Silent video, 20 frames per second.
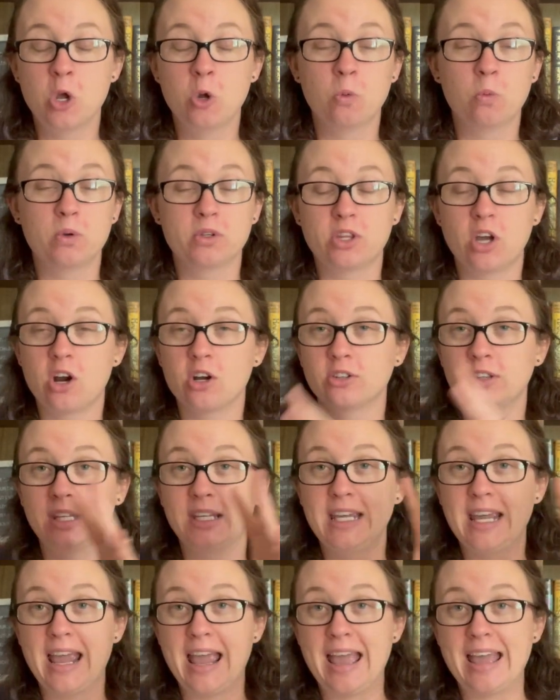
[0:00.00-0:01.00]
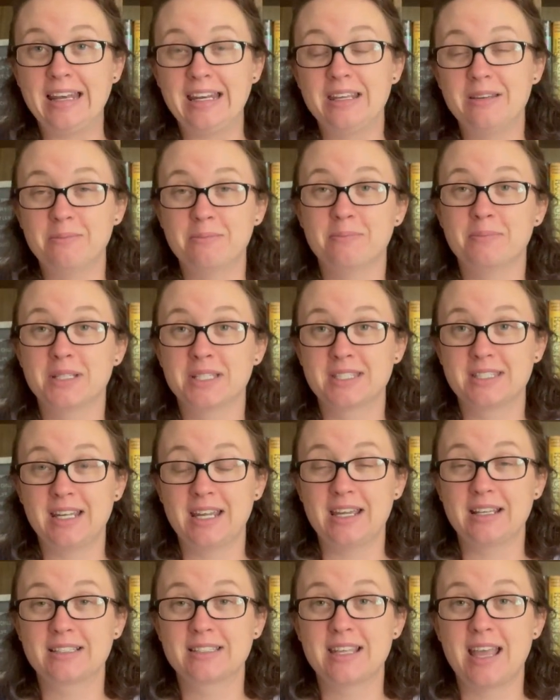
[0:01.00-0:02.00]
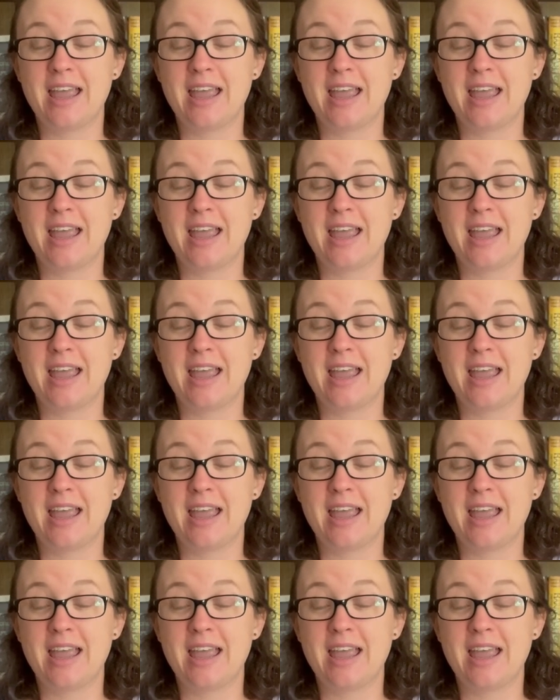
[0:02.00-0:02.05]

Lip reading: with hardly any mistakes.